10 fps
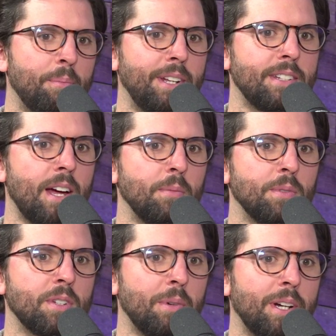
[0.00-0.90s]
times
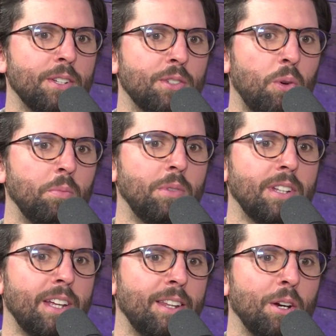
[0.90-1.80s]
somebody has told me
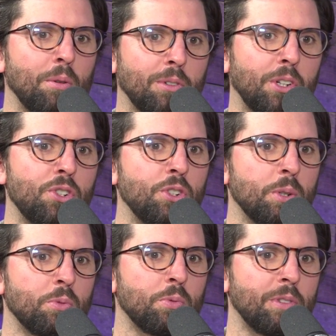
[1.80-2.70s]
that their
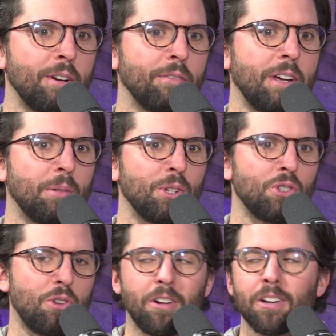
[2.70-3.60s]
relationships with their family
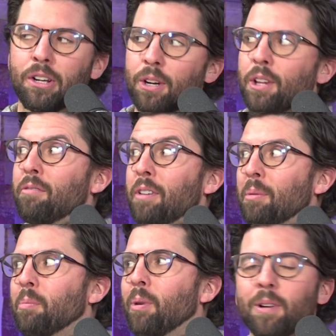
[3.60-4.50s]
started here at the
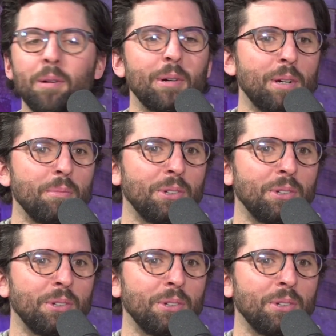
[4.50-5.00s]
family program at Cumberland